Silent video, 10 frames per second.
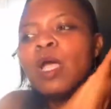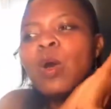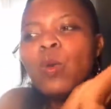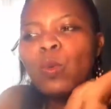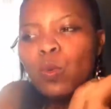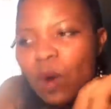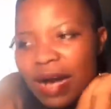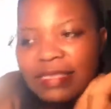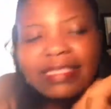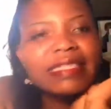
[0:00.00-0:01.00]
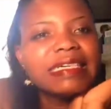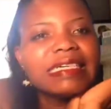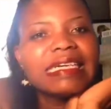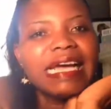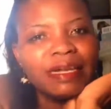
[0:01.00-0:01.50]
What
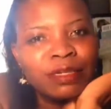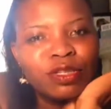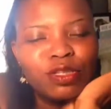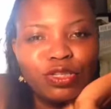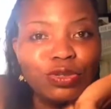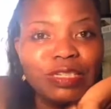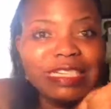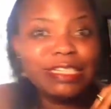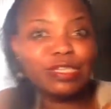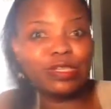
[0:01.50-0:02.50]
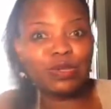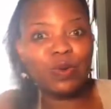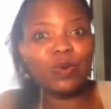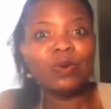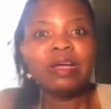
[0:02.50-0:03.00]
else do you need to
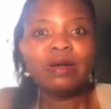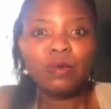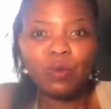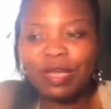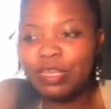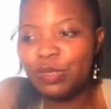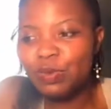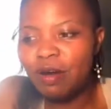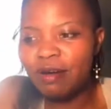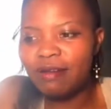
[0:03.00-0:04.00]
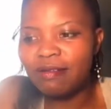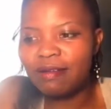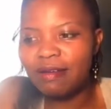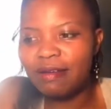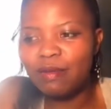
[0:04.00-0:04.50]
know when you
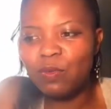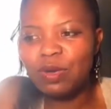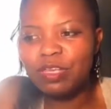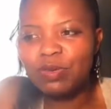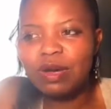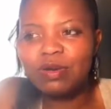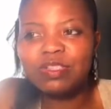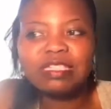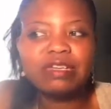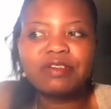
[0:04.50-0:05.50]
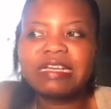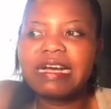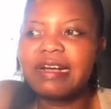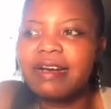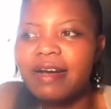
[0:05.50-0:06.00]
are considering a
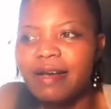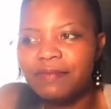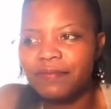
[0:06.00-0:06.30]
car?